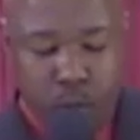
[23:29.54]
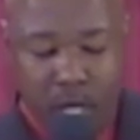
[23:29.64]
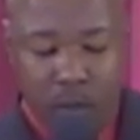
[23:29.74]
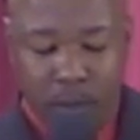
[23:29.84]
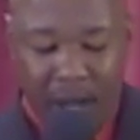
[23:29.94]

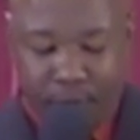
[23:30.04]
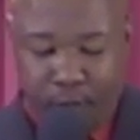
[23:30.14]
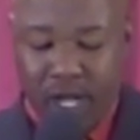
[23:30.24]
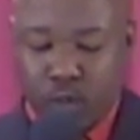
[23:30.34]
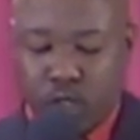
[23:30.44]
we, my
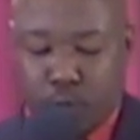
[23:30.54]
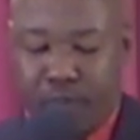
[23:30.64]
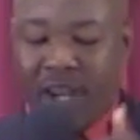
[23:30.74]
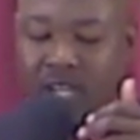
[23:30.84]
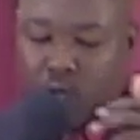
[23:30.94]
friends, would
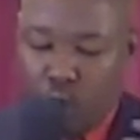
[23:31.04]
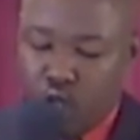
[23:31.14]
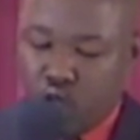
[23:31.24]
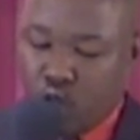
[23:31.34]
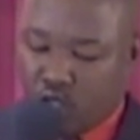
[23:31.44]
spread the
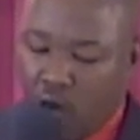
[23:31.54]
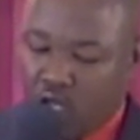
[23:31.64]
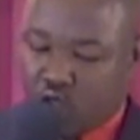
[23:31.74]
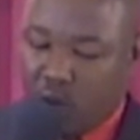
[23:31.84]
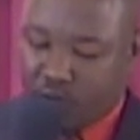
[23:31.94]
good news
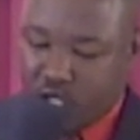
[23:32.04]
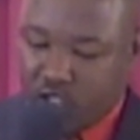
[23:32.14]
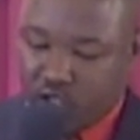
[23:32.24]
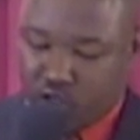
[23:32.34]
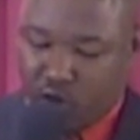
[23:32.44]
also of
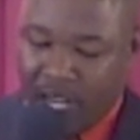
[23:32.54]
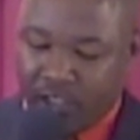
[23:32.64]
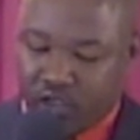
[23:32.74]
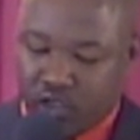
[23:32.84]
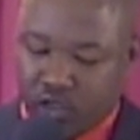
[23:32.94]
Jesus
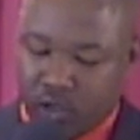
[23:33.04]
Christ.